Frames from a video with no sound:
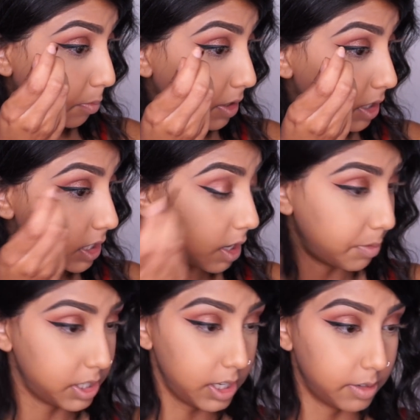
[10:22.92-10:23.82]
This
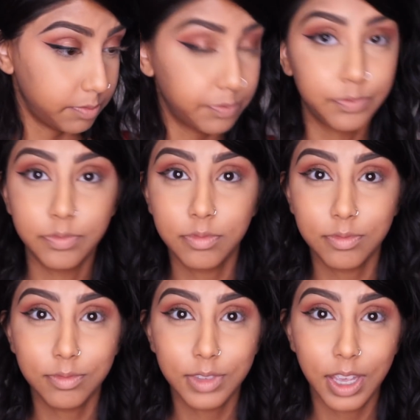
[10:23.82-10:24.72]
time it did.
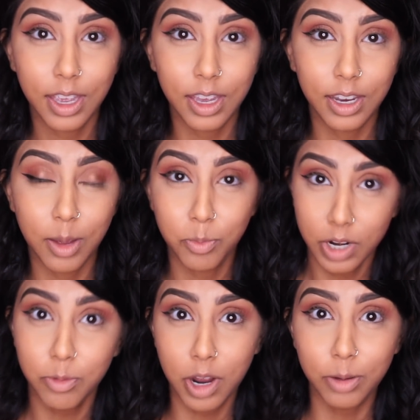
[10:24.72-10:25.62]
And I'm
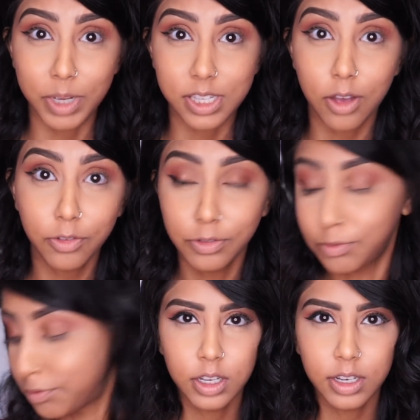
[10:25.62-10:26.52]
pretty proud of myself.
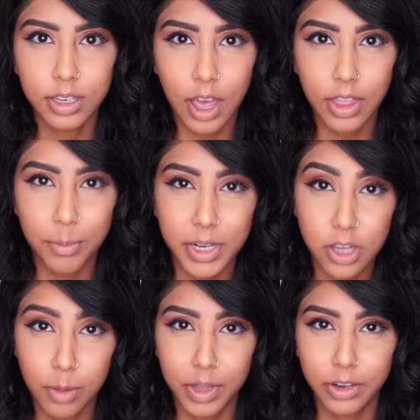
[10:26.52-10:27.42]
Now that my
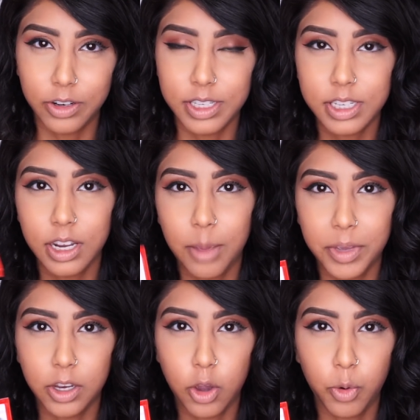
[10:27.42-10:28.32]
top liner is done, I'm
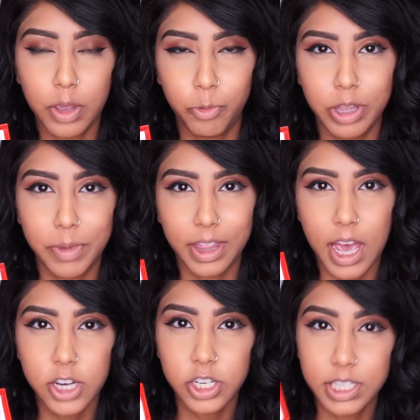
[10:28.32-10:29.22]
gonna go in with my
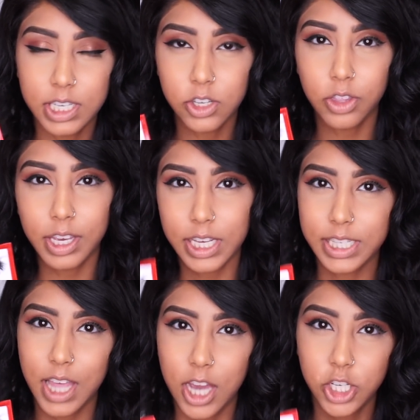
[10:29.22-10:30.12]
lashes. These are the
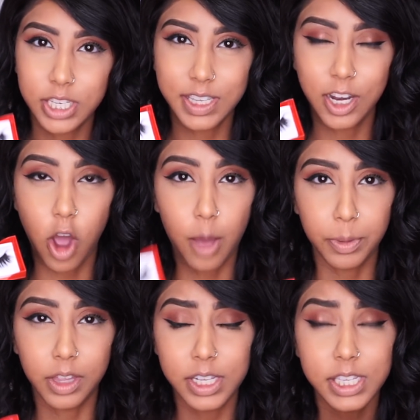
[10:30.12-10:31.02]
Kiss lashes in
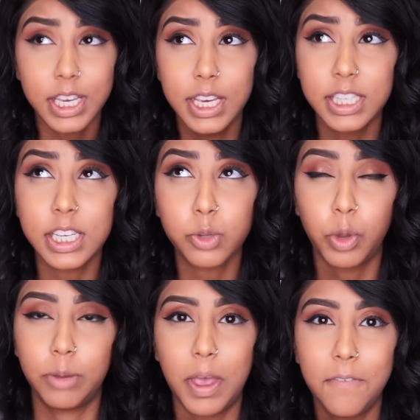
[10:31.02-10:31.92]
Opulence. Kiss is
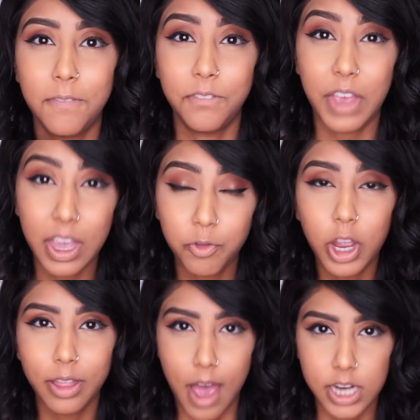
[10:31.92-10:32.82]
one of my
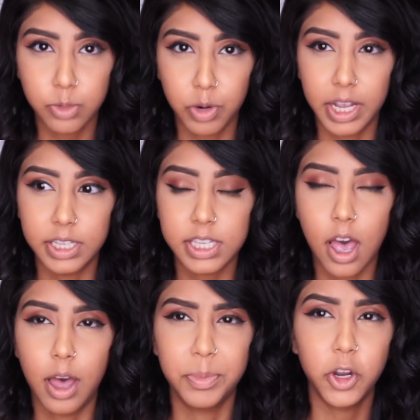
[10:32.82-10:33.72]
favorite lash brands.
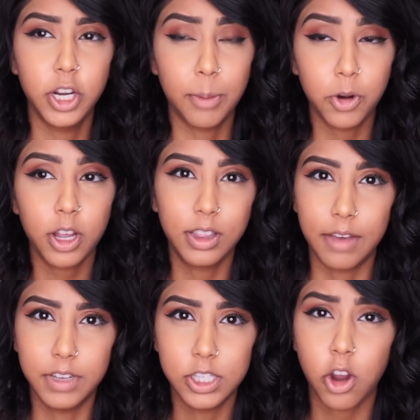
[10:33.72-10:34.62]
Their number
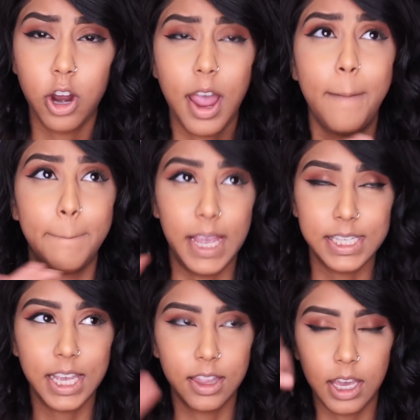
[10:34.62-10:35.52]
11s are
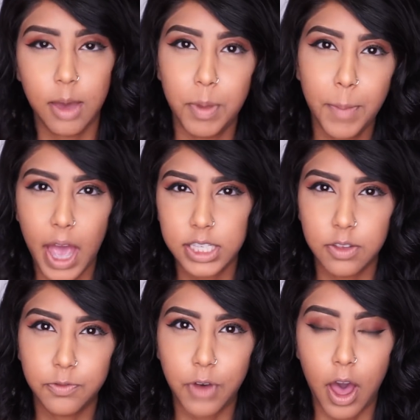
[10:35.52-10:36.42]
amazing and they come in packs
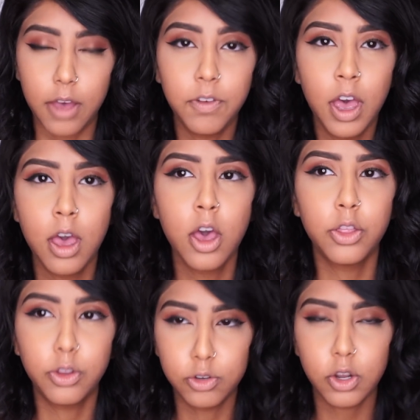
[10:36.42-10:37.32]
of 5.
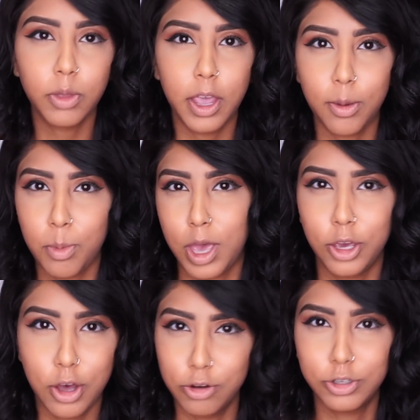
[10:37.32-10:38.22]
Those are like my
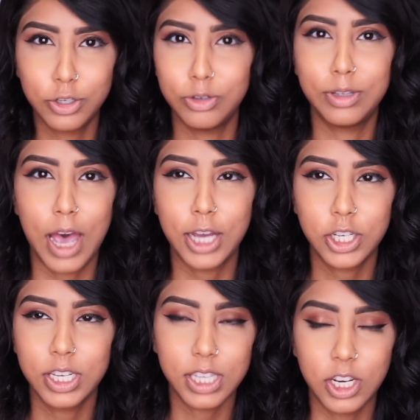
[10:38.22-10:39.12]
go-to
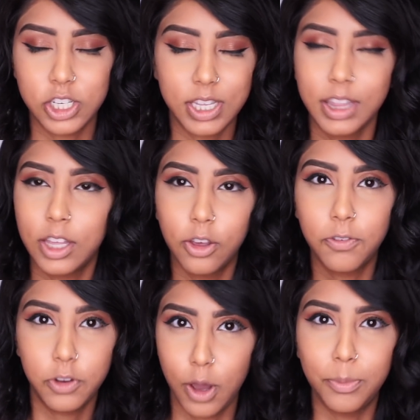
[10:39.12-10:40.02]
lashes. I just think they
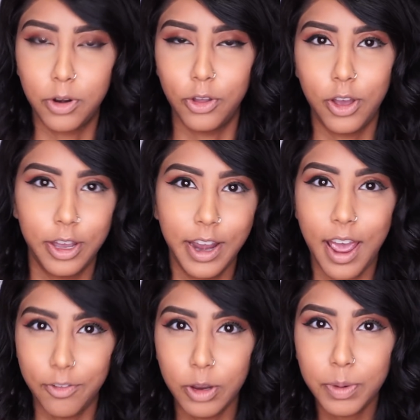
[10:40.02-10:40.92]
look phenomenal on
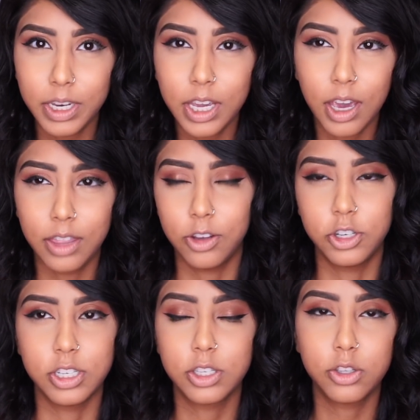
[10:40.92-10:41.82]
everybody and
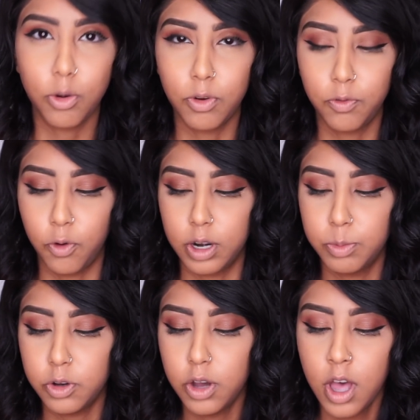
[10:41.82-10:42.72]
they're just so
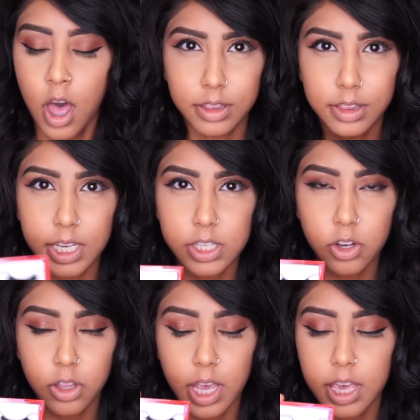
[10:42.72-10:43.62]
affordable. These
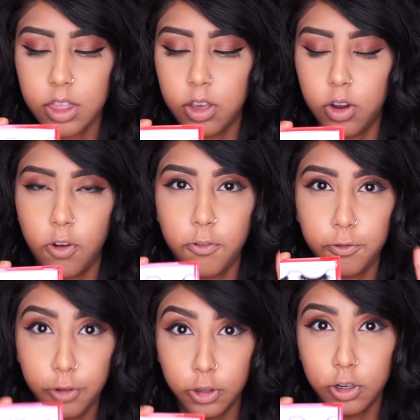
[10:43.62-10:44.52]
are like their
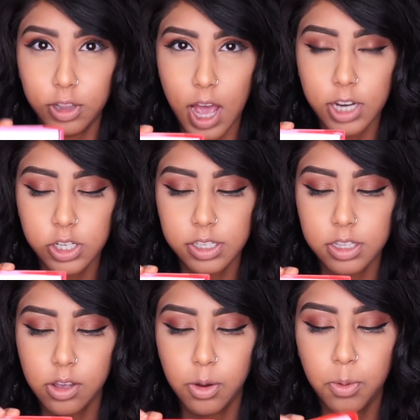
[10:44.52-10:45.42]
fuller lashes
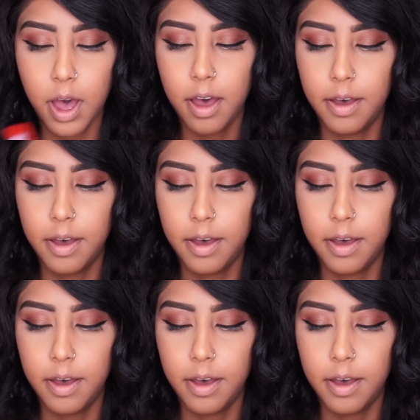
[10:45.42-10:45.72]
though.